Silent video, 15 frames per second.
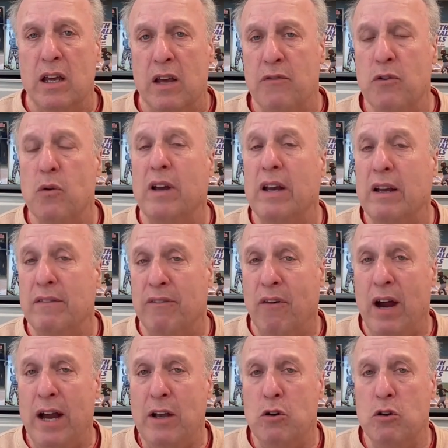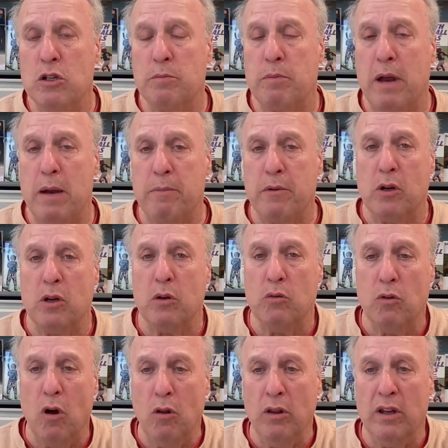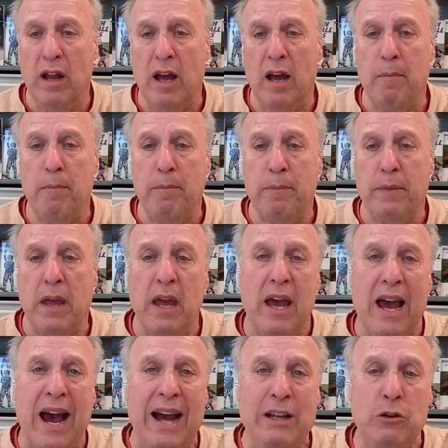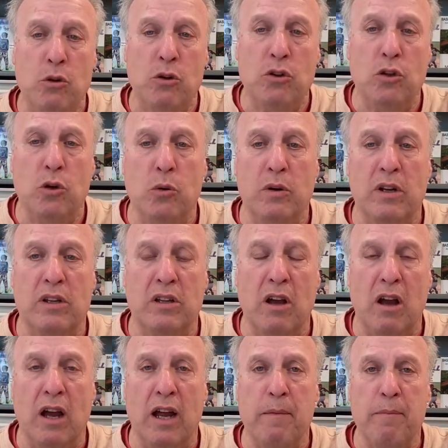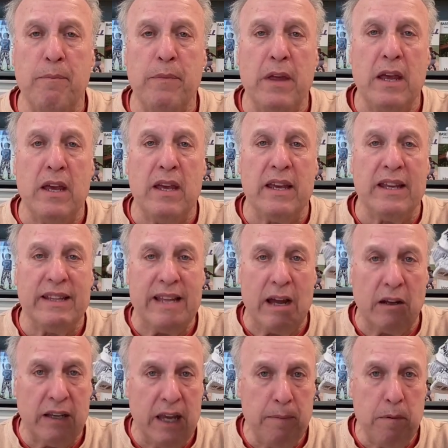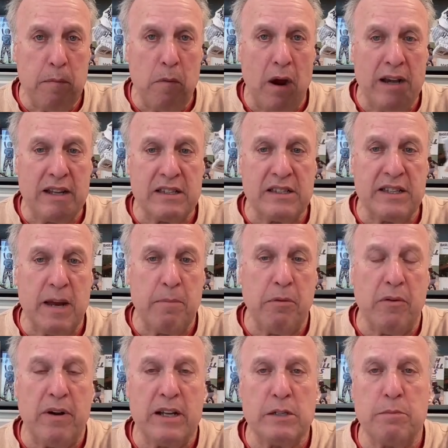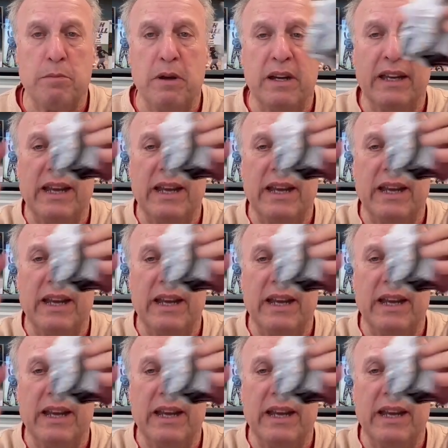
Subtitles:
if you could find newspaper, you could roll it up. I do it 2 at a time. Now, keep in mind it separates, but